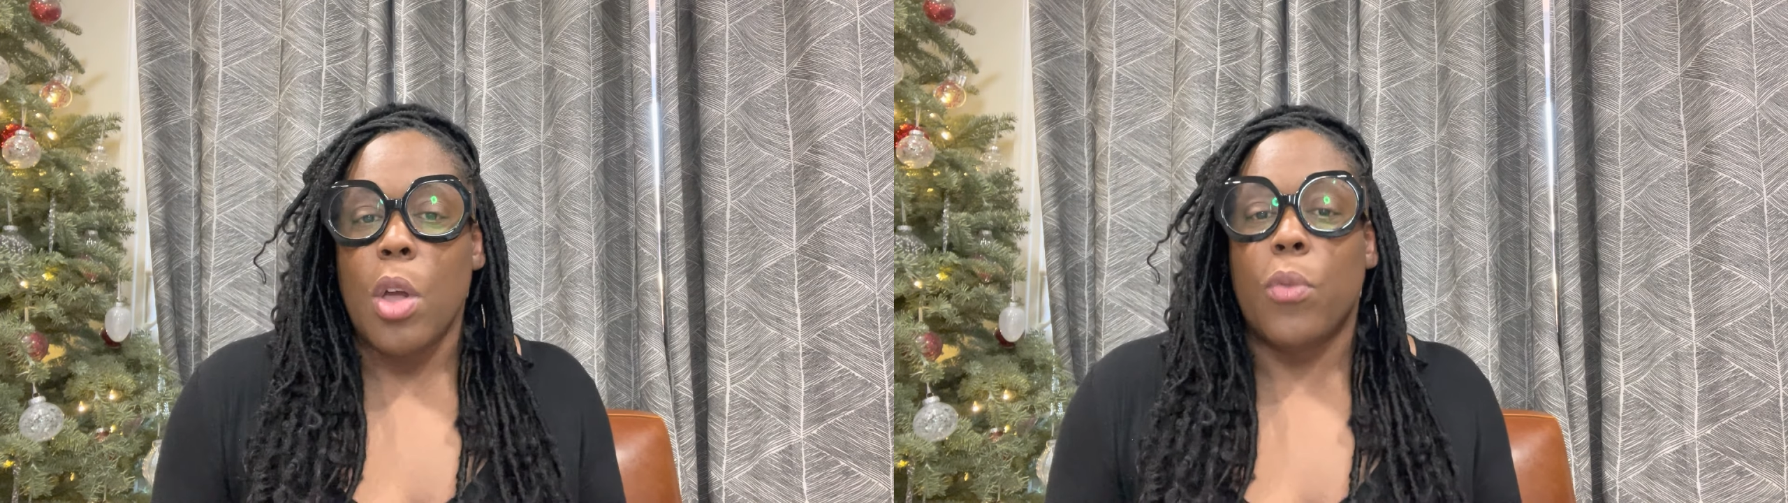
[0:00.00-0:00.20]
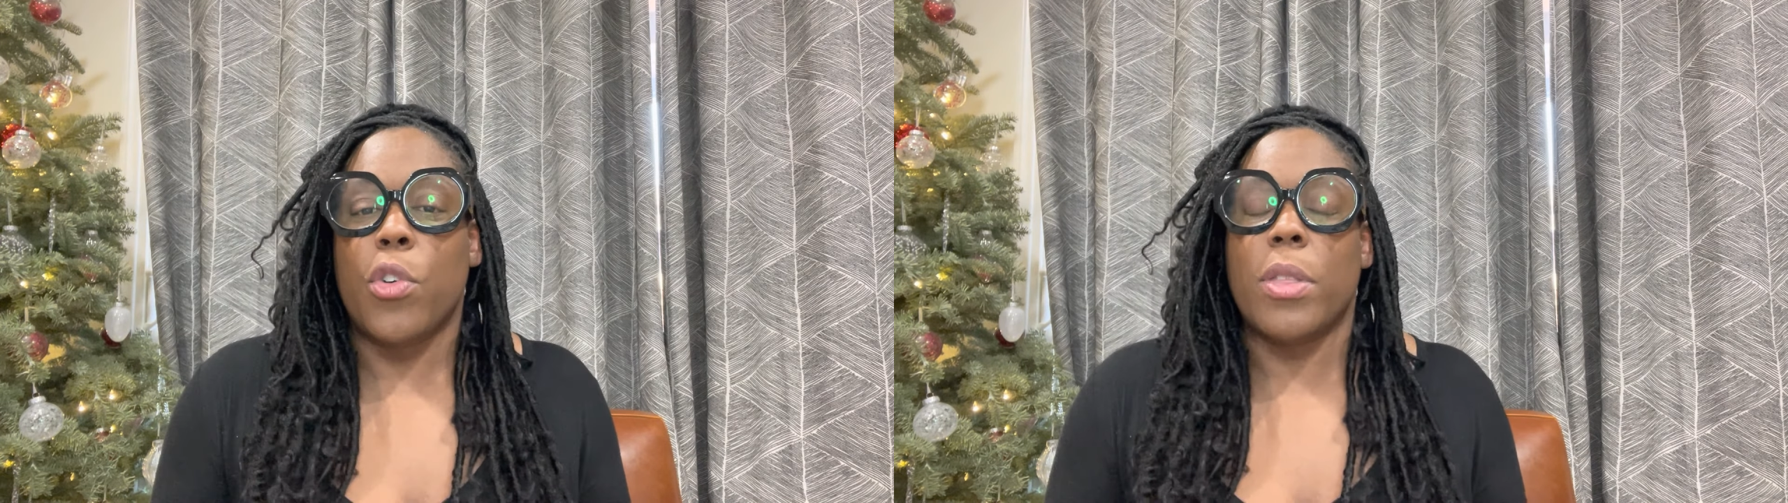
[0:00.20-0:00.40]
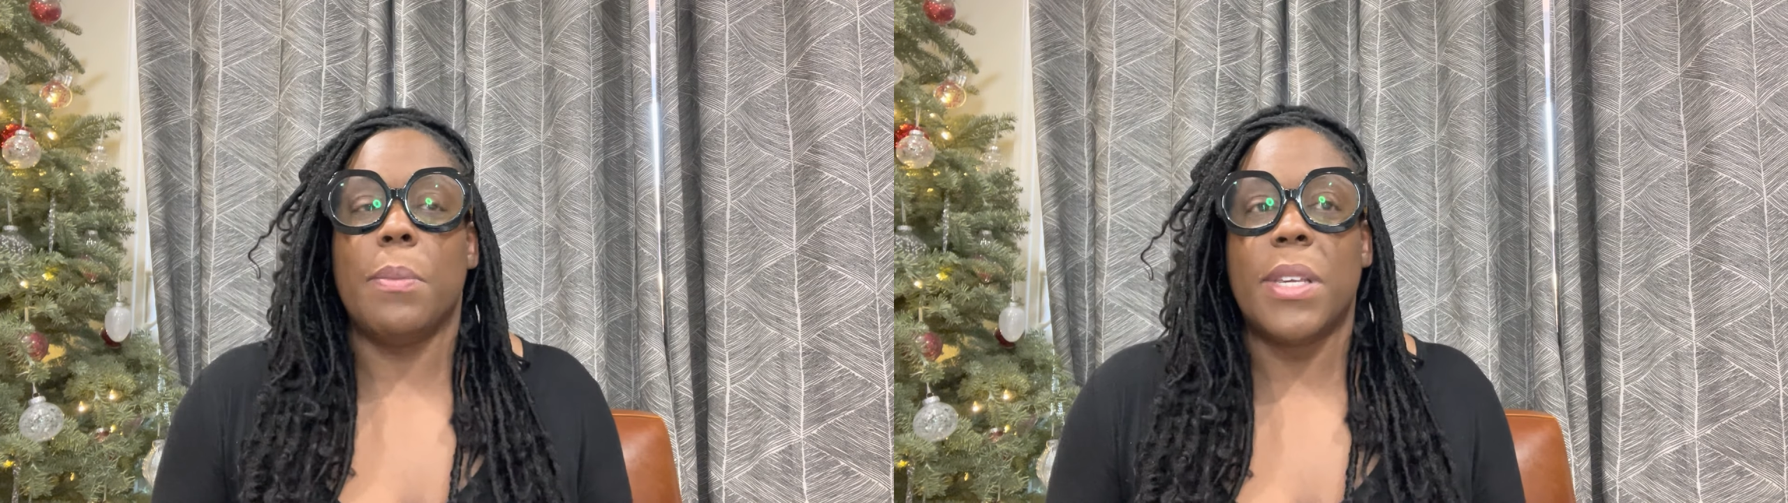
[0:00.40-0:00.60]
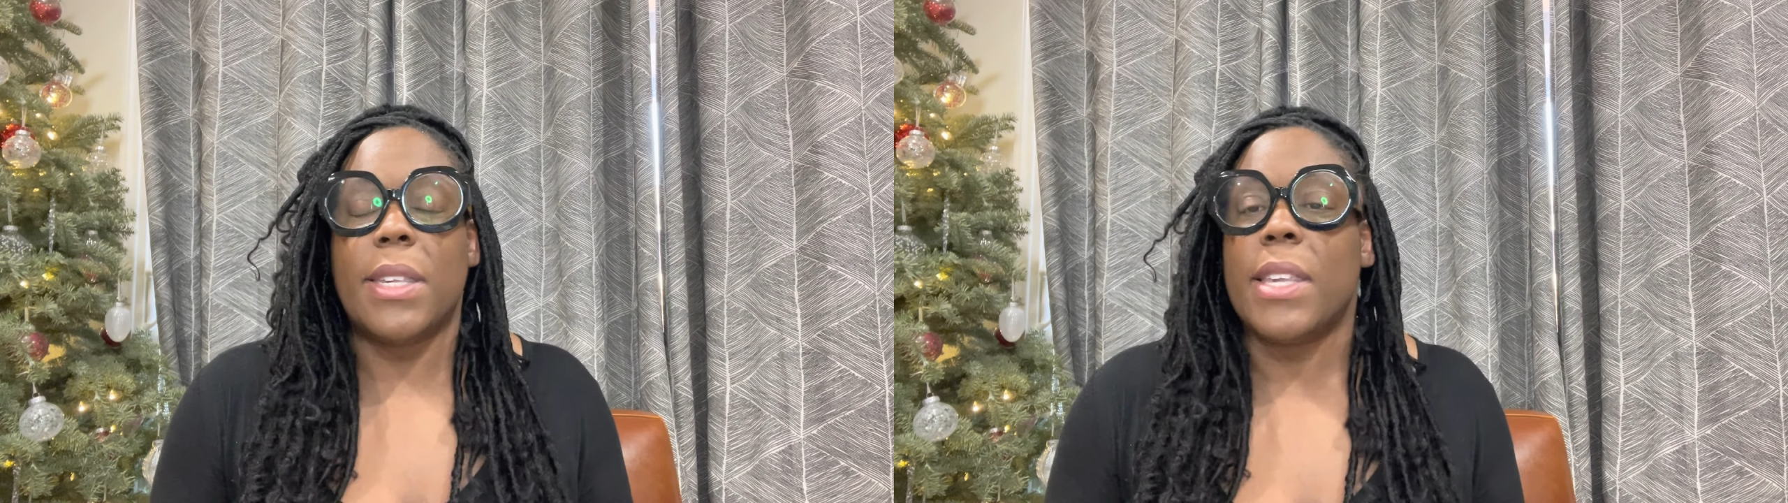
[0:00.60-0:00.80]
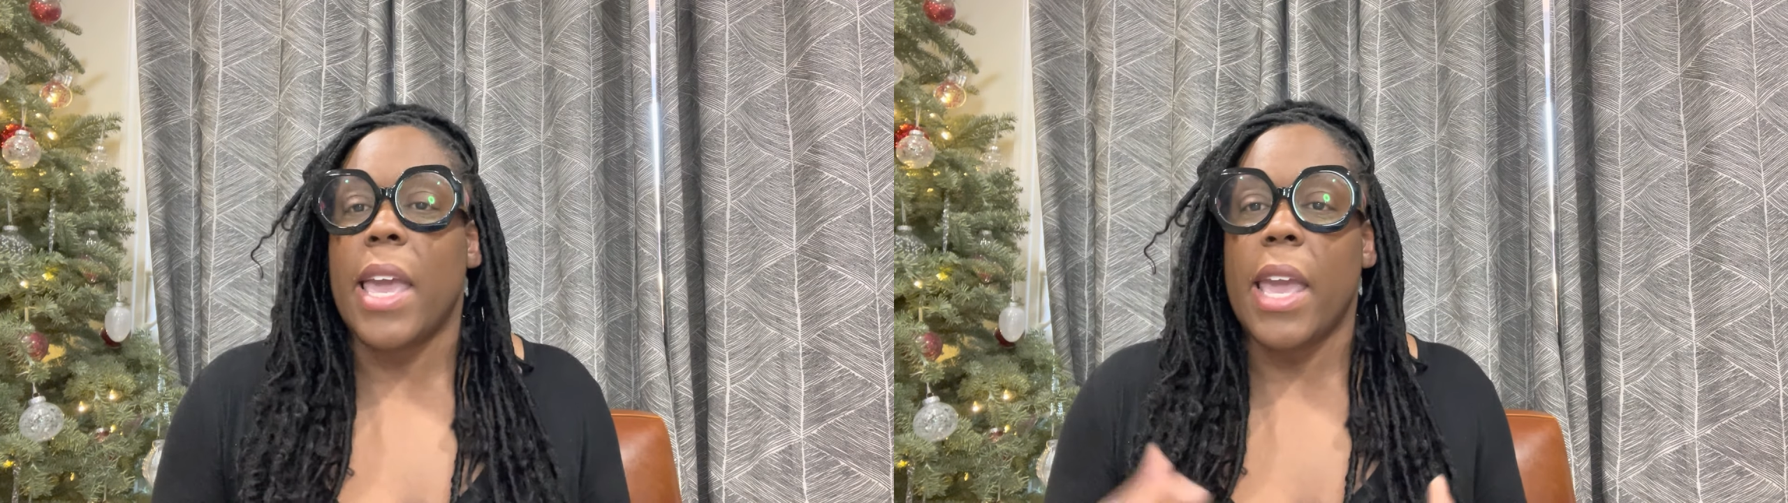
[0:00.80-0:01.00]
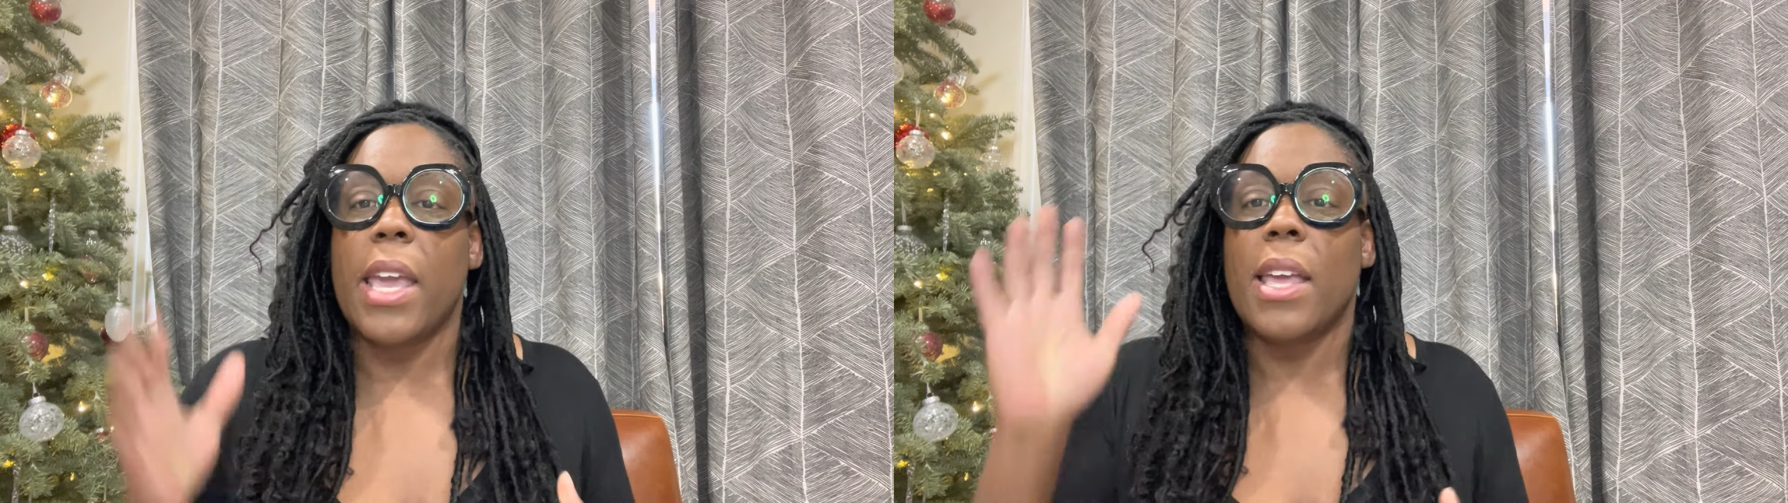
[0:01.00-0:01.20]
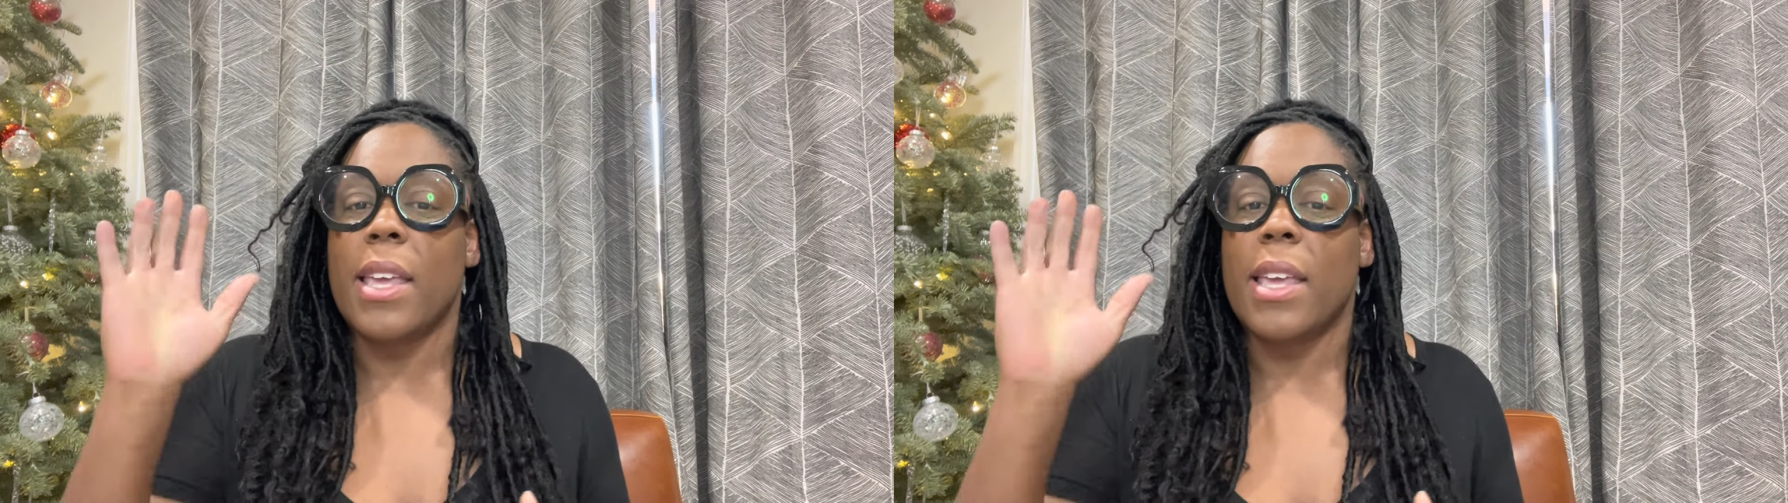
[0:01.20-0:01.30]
for them to say,